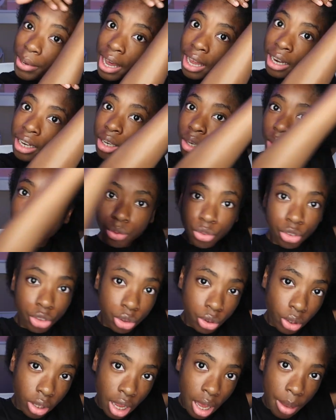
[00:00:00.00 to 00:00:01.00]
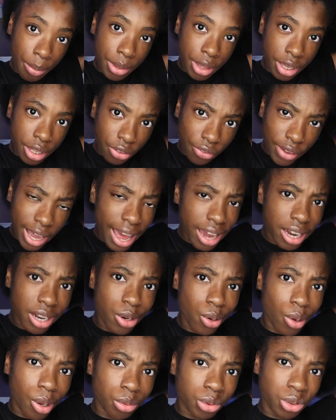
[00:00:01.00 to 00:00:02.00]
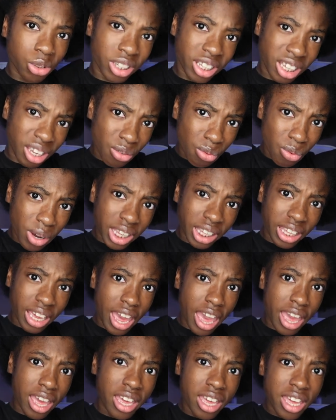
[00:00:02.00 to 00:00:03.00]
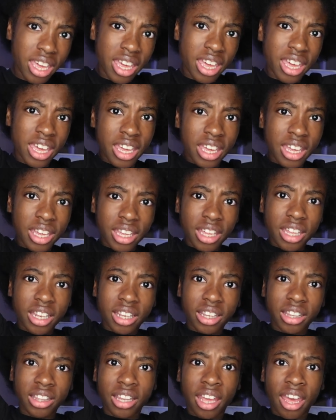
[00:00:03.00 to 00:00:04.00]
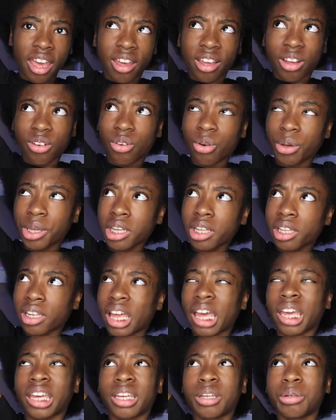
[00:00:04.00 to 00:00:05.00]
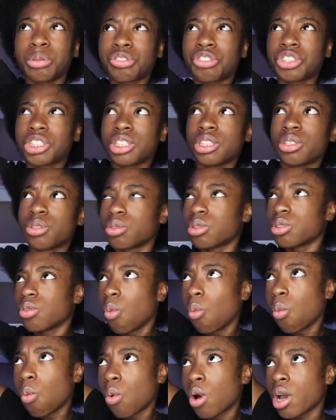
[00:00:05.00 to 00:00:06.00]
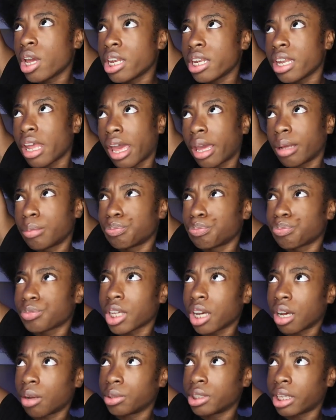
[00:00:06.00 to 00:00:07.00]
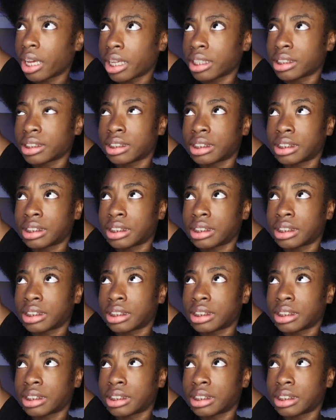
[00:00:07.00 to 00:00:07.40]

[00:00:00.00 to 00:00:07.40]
but I didn't know it was just gonna happen this far. I didn't know I was gonna hit 1K. That quick, like it was just this one day. I was at